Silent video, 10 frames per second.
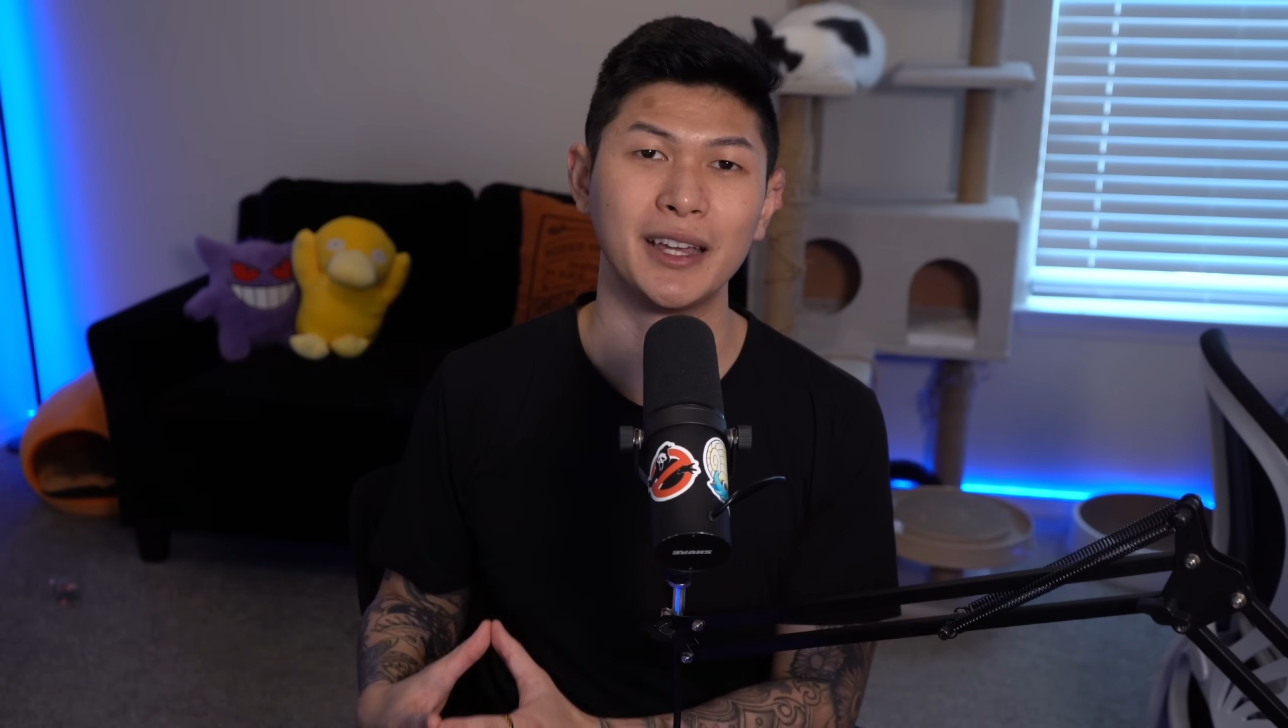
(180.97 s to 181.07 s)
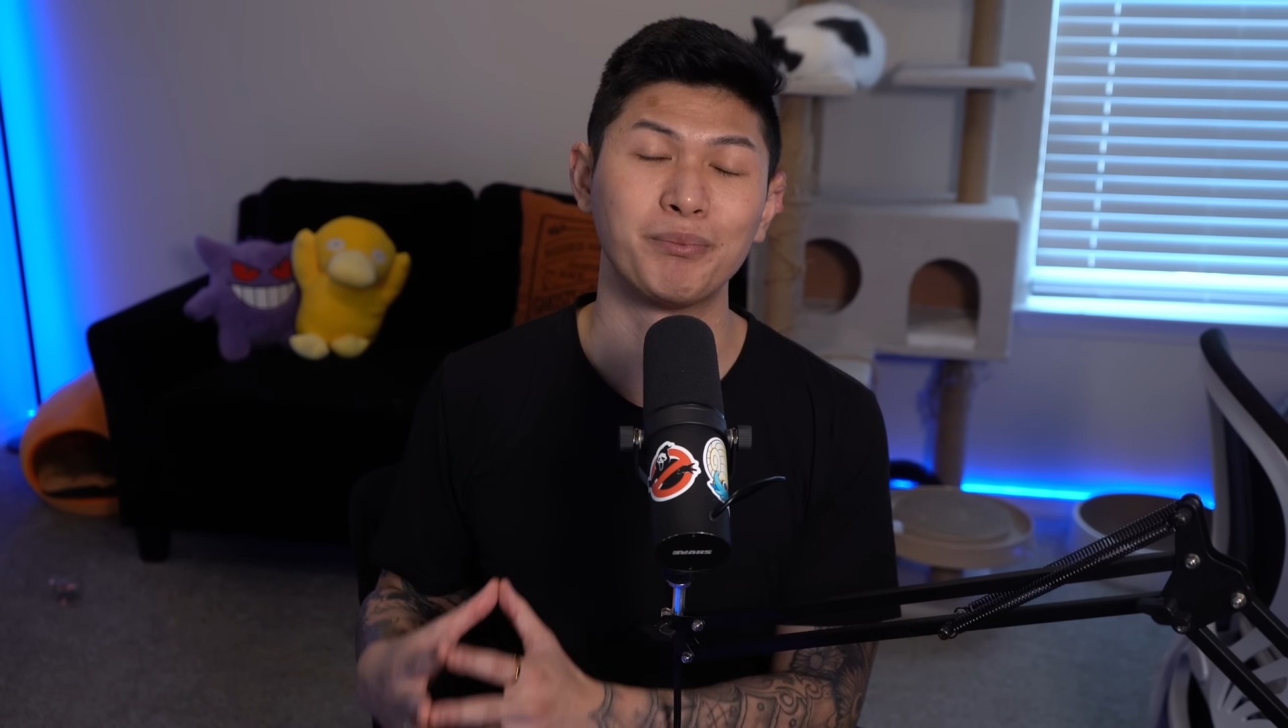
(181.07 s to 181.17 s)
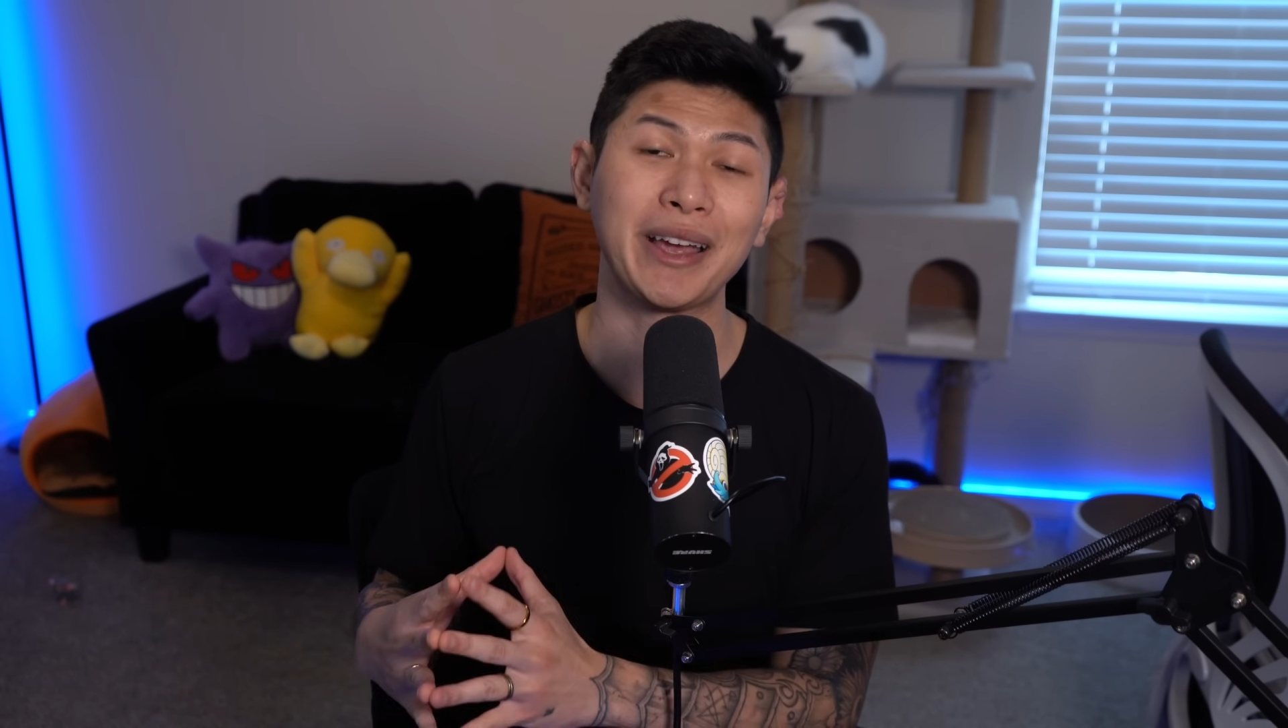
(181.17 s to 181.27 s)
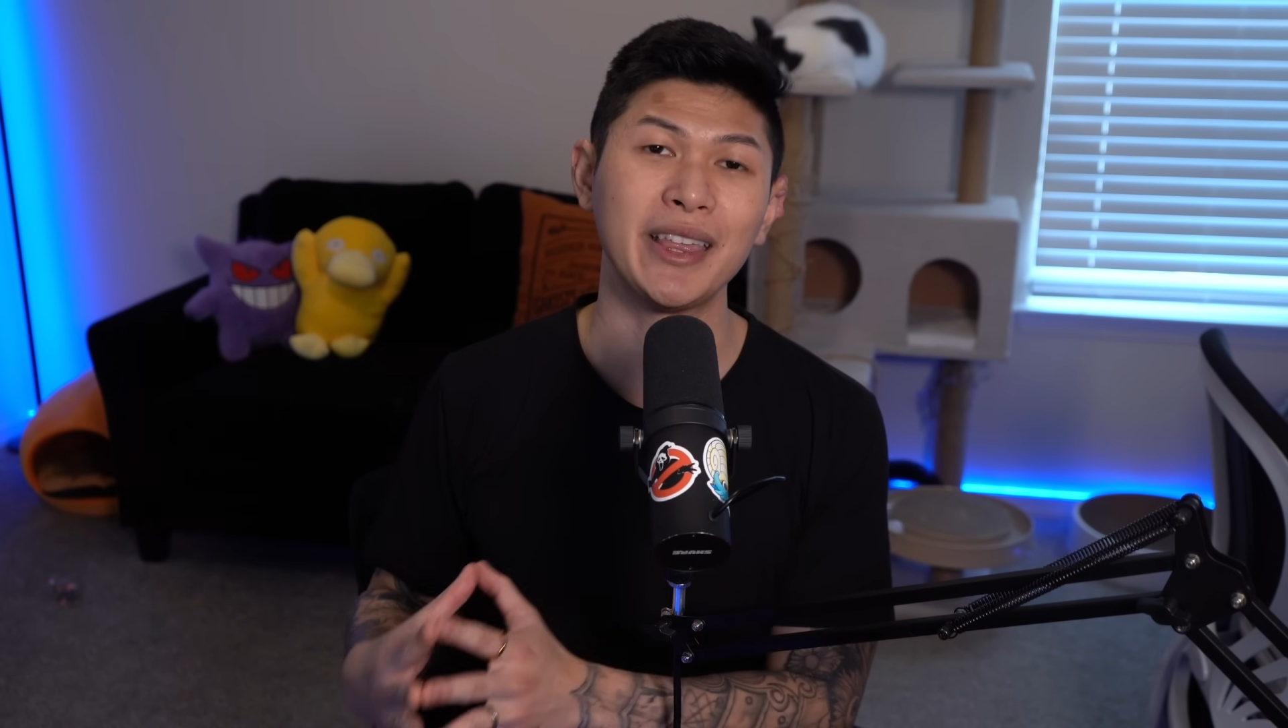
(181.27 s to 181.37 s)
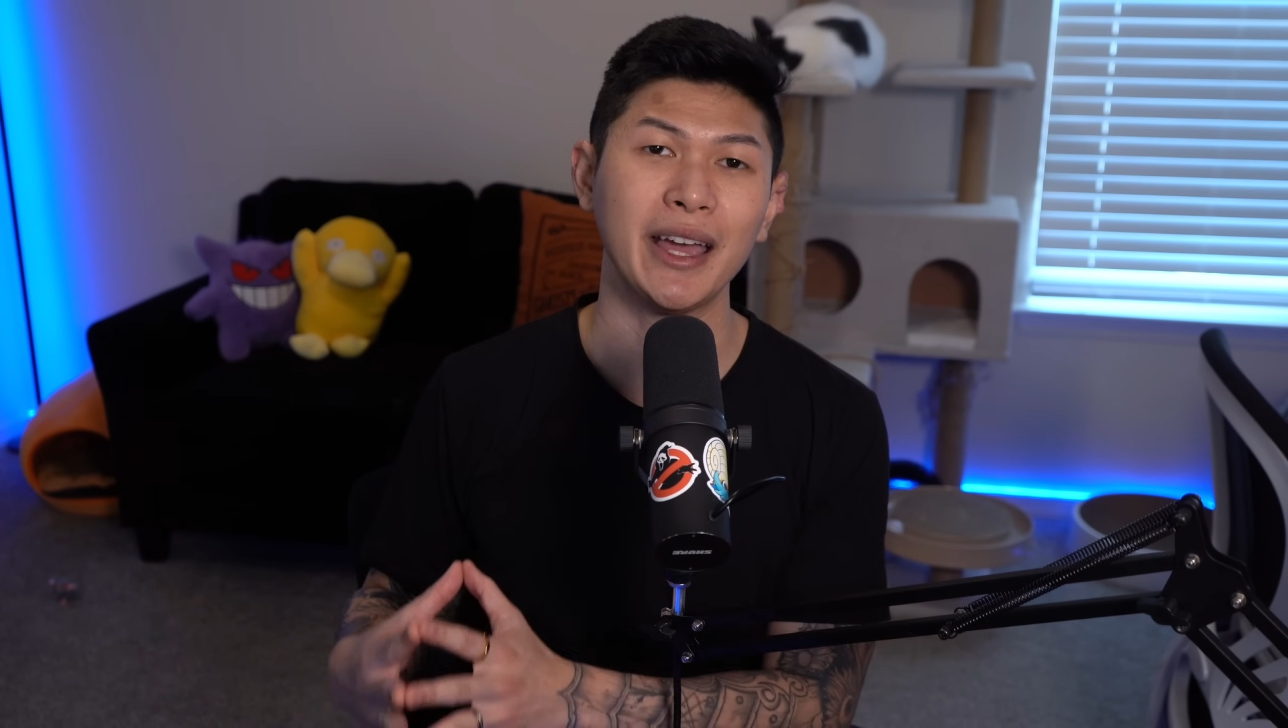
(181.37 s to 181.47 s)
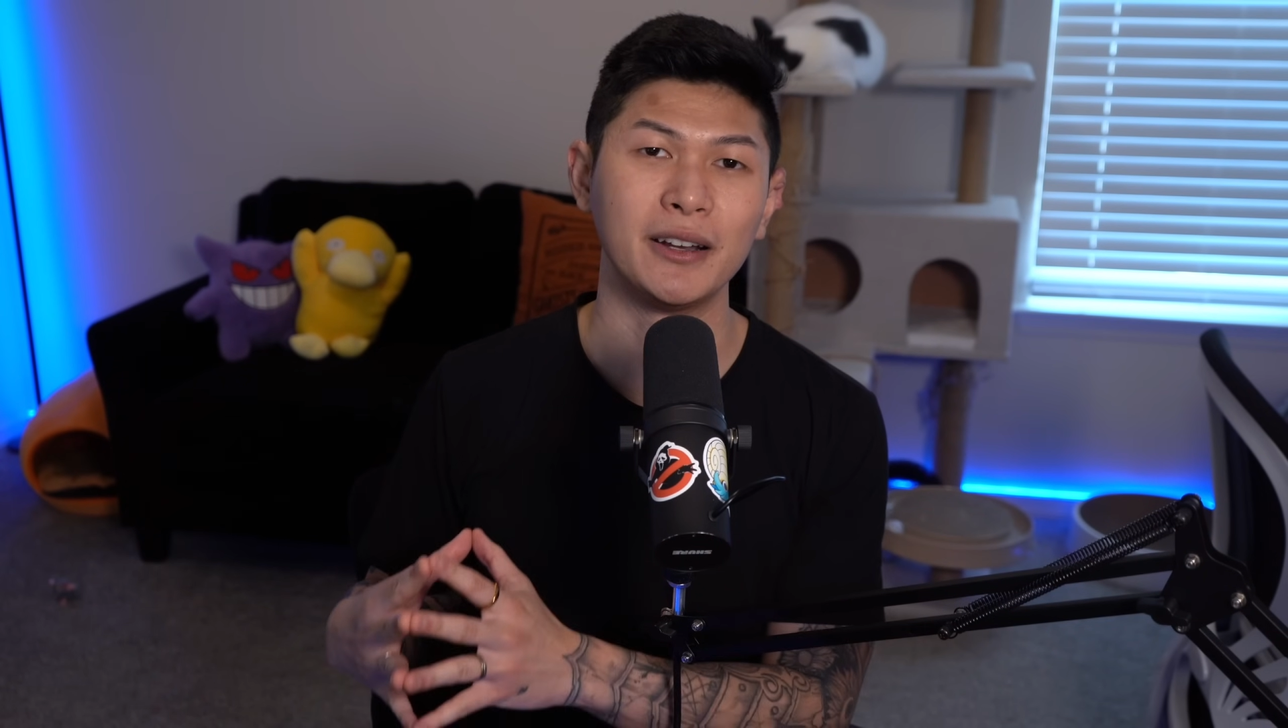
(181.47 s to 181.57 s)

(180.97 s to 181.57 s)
get by the